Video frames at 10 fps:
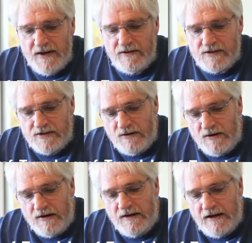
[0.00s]
The
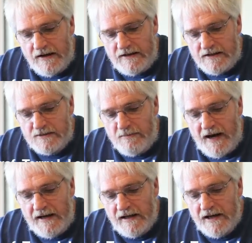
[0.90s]
story is
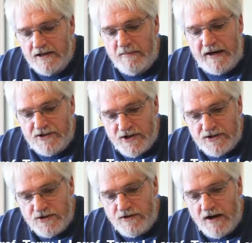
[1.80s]
bylined by
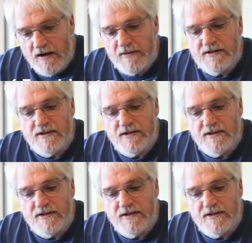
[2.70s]
Ginger Thomas.